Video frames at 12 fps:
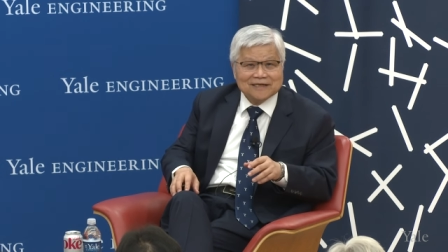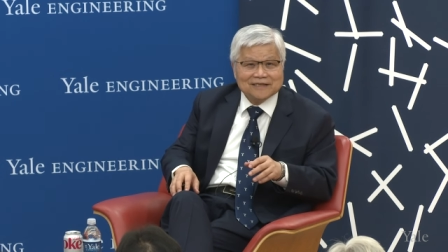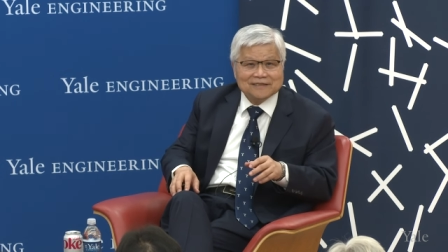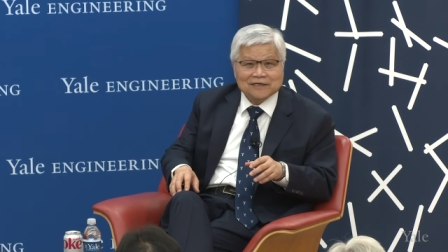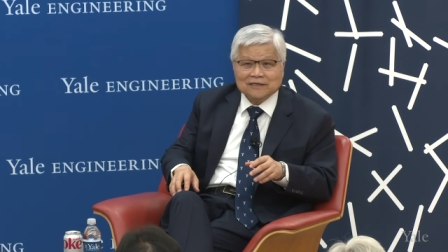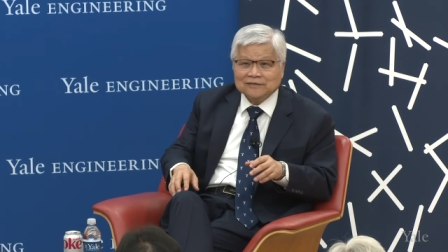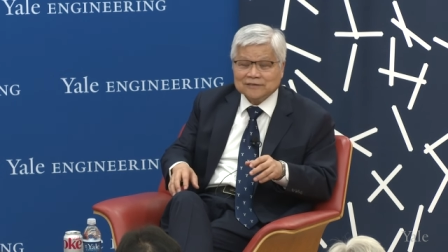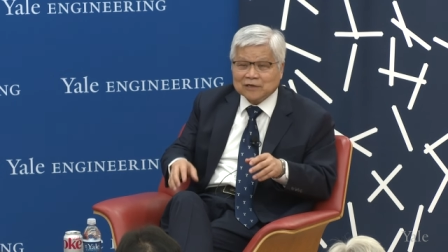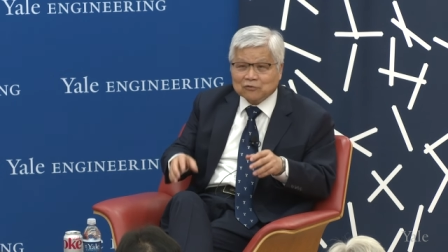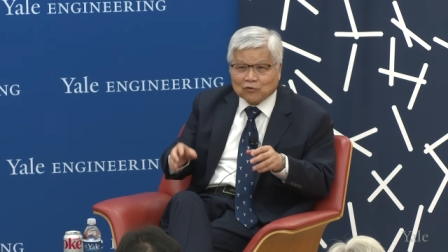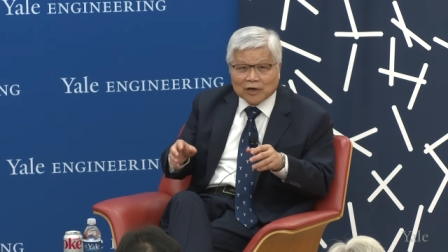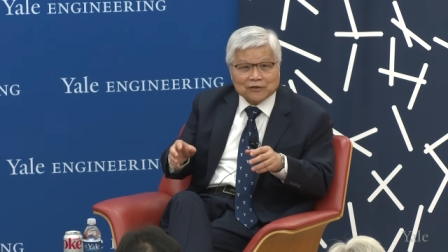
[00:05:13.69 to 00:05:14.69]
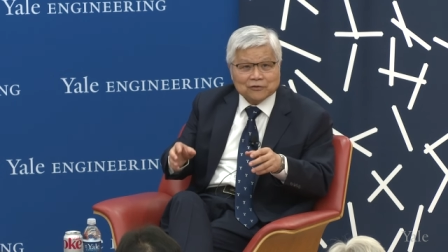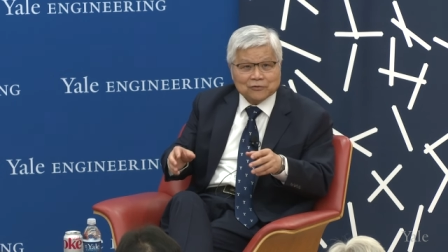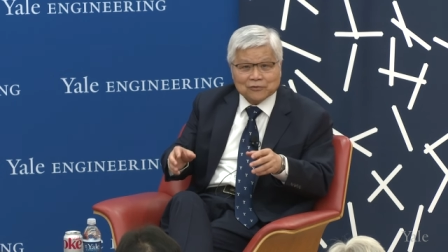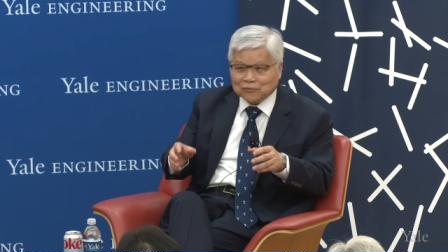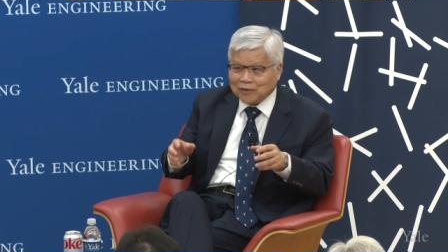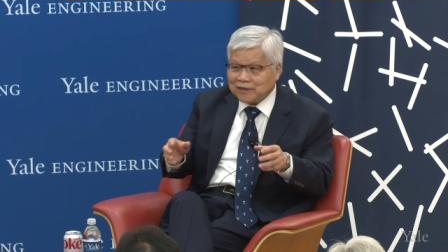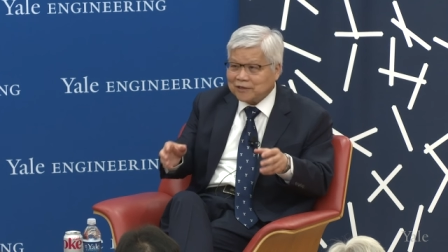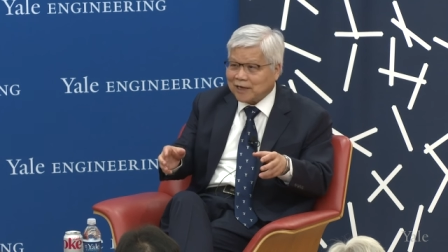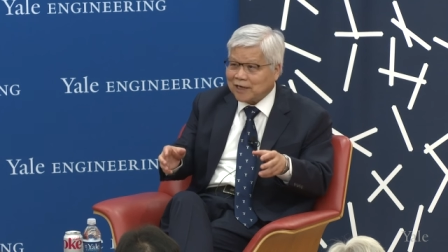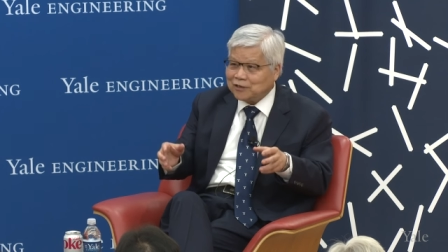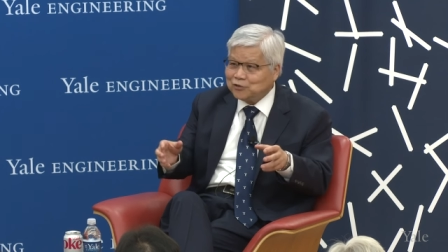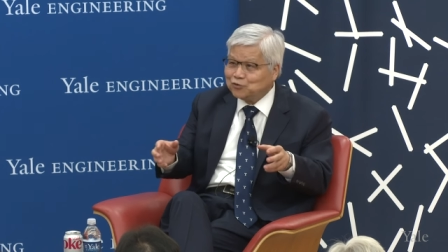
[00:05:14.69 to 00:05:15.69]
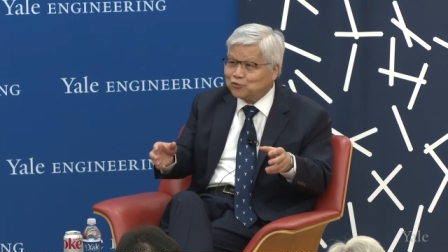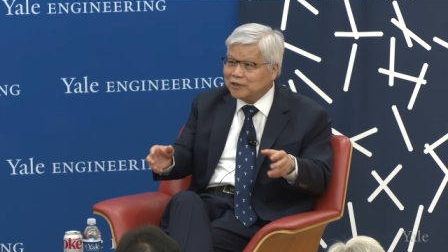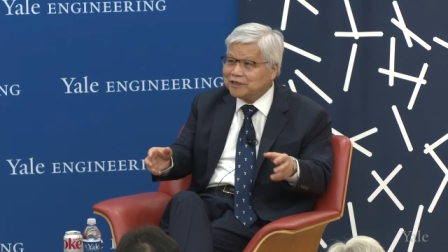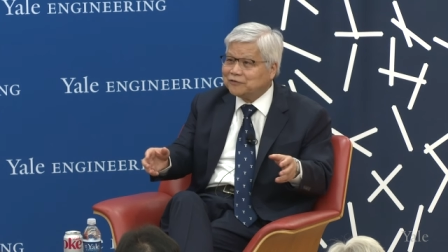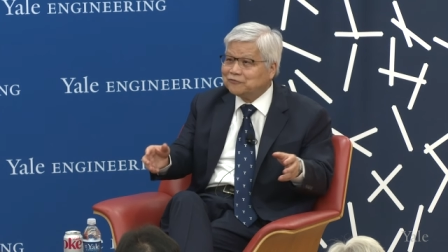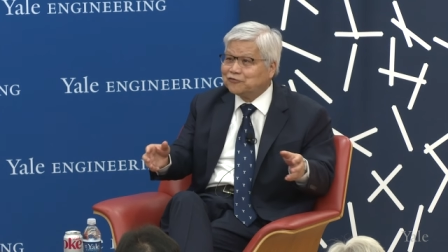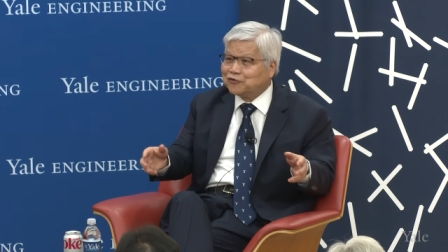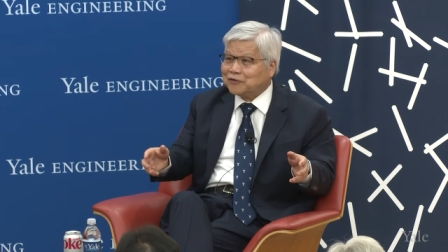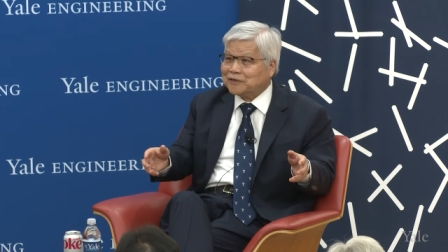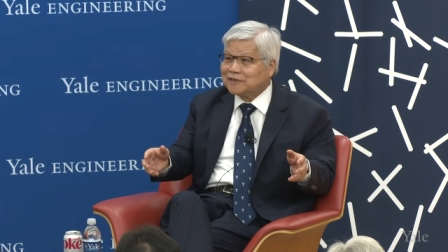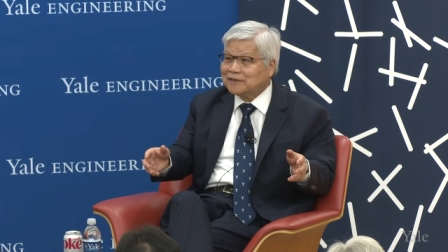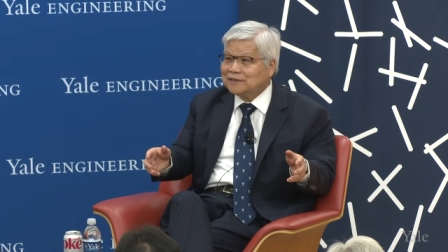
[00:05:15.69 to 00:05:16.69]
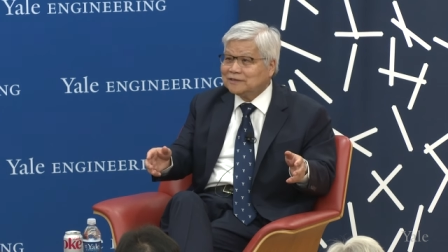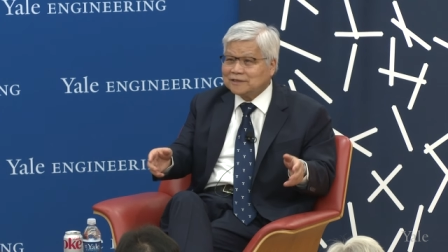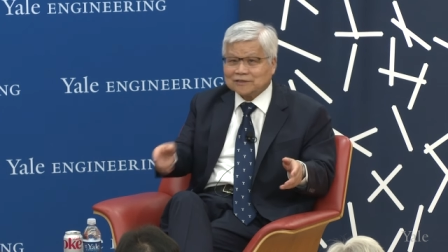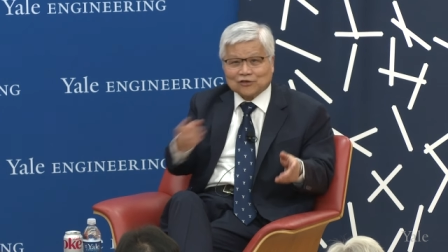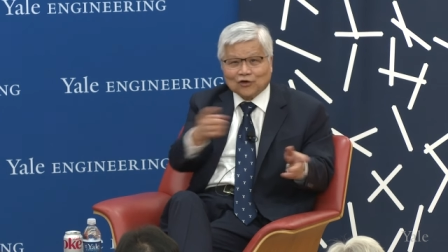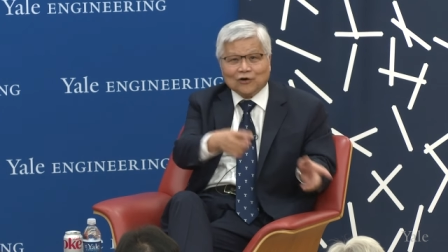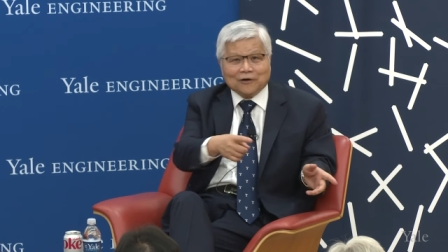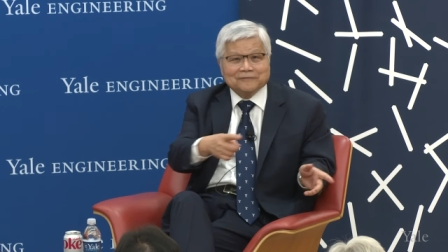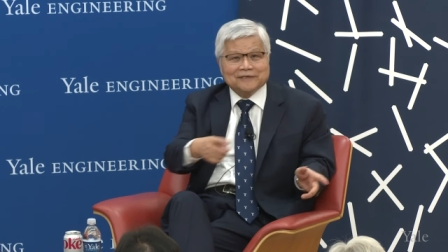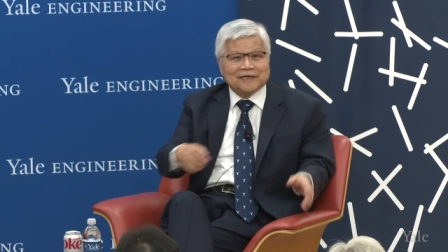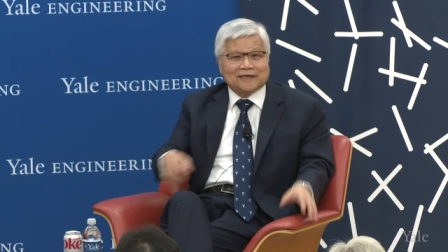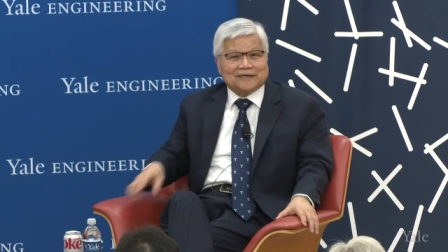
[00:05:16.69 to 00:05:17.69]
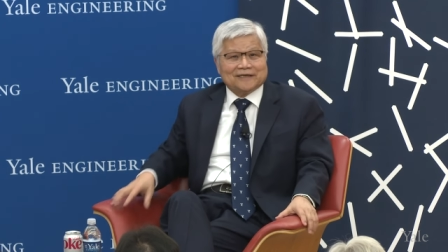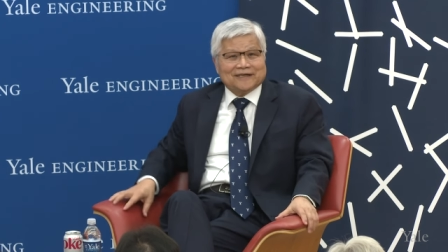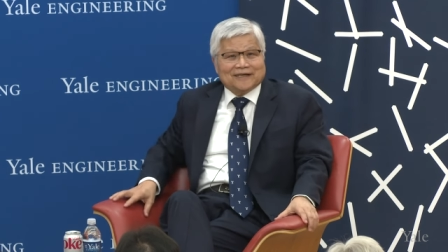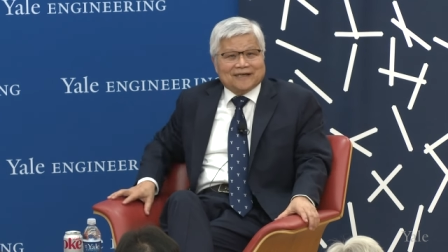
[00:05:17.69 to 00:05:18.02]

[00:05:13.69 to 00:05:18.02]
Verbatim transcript: He said, then why, what are you waiting for? Just go over there.